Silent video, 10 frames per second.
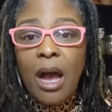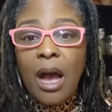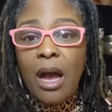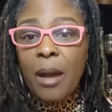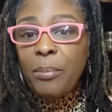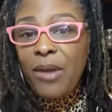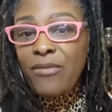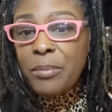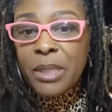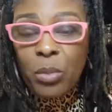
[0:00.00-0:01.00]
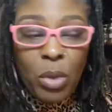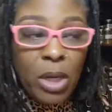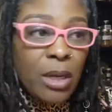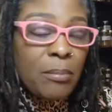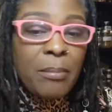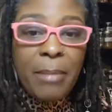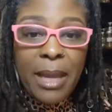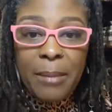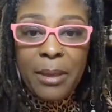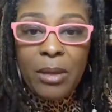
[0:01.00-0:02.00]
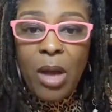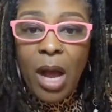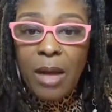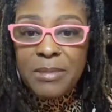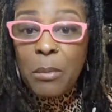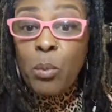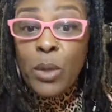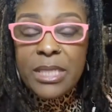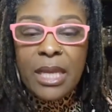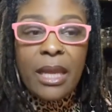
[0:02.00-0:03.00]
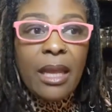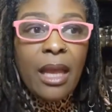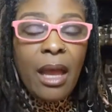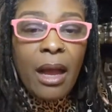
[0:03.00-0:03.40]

uh, preferably rum, maybe uh, some whiskey.